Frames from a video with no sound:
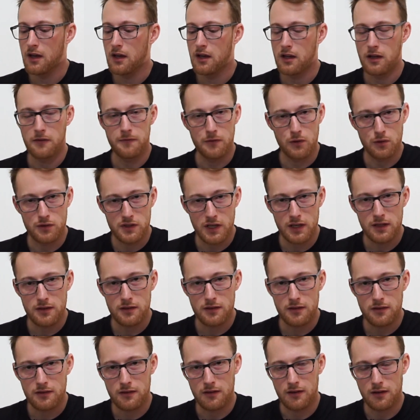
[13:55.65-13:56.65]
If you did,
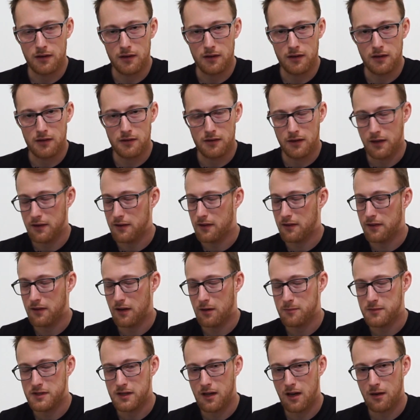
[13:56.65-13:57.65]
hit the
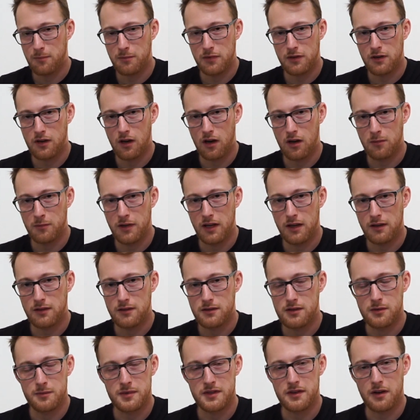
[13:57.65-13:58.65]
thumbs up, comment,
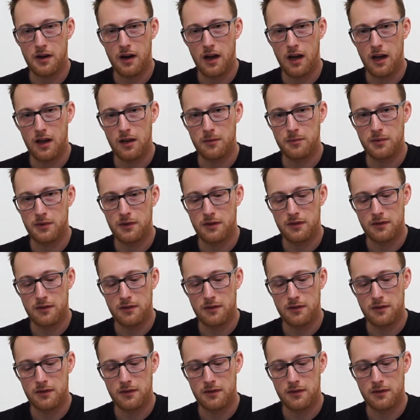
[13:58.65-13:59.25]
subscribe.